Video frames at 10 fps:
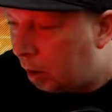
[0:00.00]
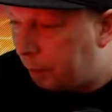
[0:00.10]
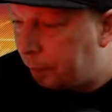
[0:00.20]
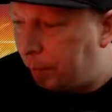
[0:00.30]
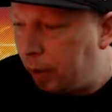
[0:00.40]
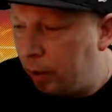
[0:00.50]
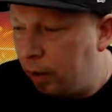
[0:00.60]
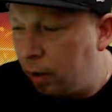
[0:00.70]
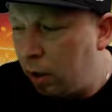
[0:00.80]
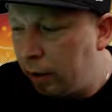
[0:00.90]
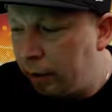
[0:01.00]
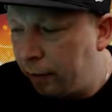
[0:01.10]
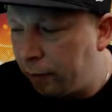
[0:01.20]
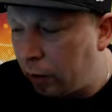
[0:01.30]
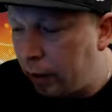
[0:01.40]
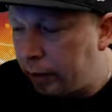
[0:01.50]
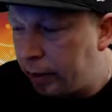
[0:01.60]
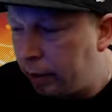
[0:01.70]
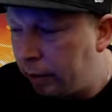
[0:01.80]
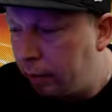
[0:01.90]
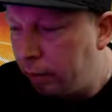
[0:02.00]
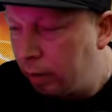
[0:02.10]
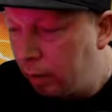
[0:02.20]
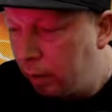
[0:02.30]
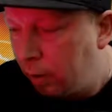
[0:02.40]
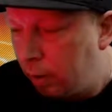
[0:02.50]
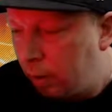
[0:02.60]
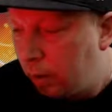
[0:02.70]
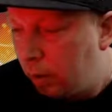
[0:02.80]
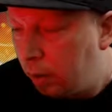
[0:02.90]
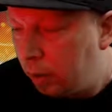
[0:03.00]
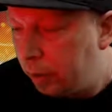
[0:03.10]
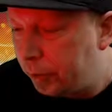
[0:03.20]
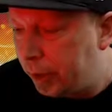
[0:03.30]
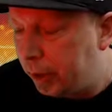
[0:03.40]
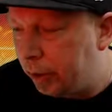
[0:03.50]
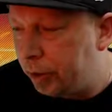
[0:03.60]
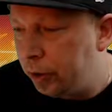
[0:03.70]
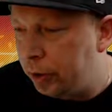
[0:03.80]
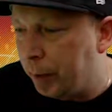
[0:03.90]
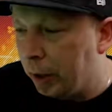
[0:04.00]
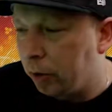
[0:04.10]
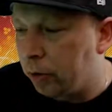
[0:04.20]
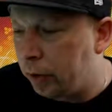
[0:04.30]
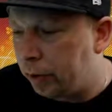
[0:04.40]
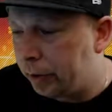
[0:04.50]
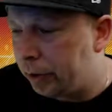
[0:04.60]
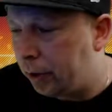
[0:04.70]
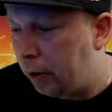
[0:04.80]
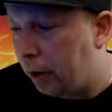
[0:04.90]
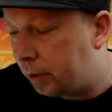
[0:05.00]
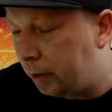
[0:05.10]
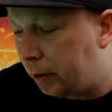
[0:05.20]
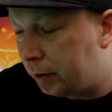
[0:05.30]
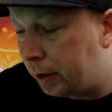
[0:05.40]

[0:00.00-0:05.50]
Up on the front, you'll see the 2 speaker grills. It